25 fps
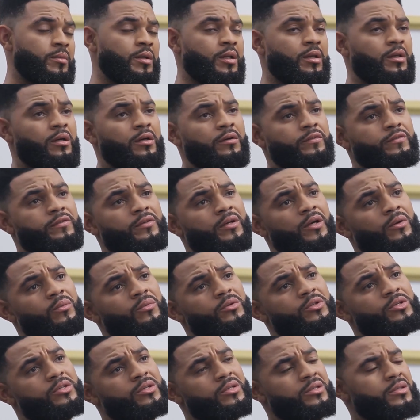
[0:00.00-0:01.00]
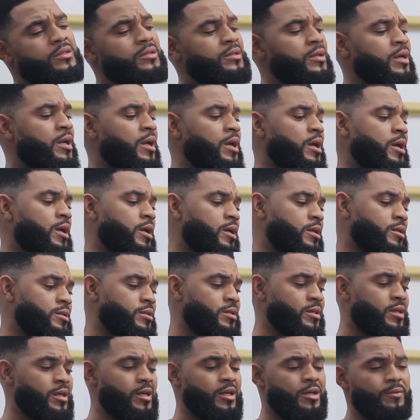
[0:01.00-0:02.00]
My love, can we just
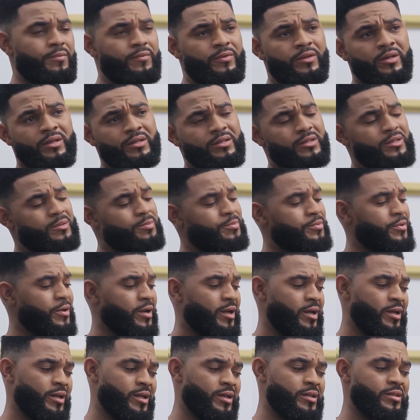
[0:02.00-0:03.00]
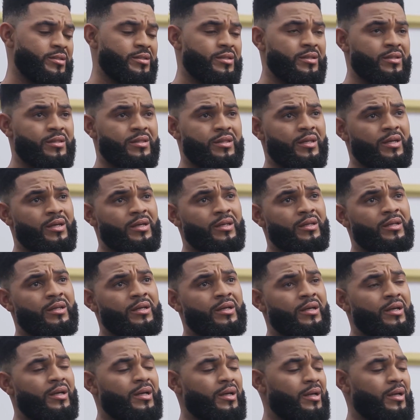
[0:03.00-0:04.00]
skip this pregnancy thing?